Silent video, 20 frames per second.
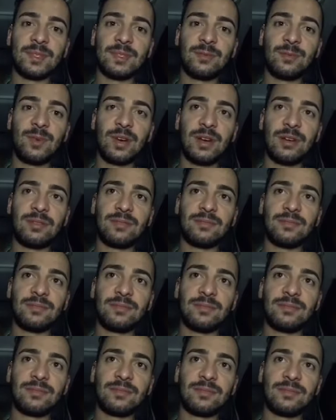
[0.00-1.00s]
well,
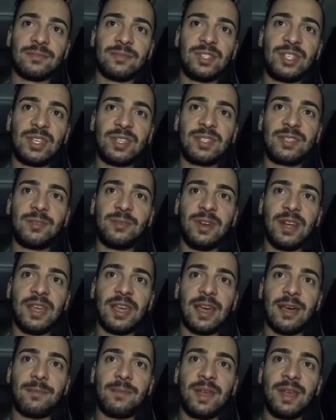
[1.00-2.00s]
just to
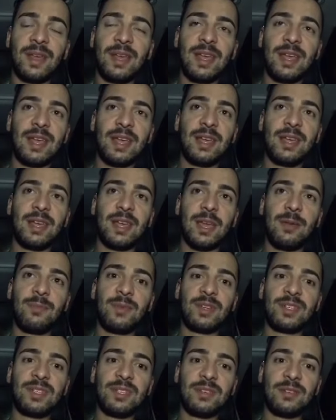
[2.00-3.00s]
recap, in
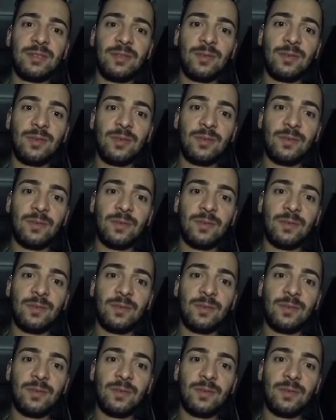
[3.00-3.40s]
Brazil